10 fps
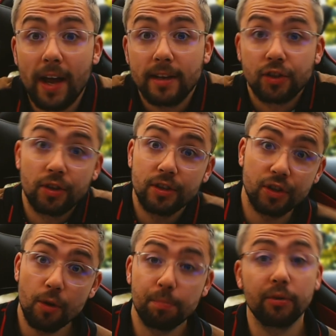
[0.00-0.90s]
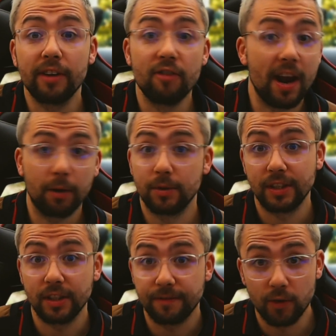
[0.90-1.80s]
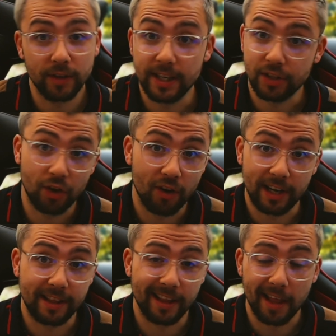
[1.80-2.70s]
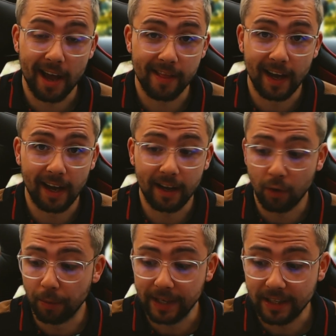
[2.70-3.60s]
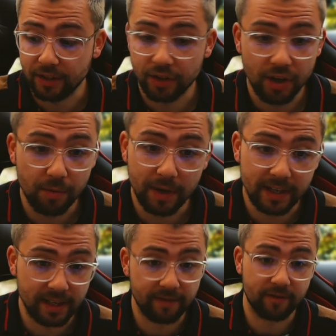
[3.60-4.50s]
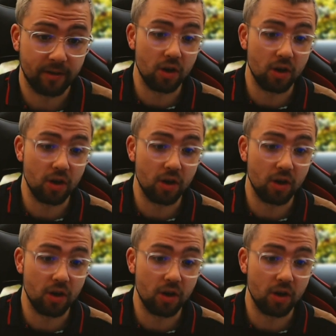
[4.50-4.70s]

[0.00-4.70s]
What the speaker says: Right, so there's no prerequisites for this or anything like that. All we need to do is have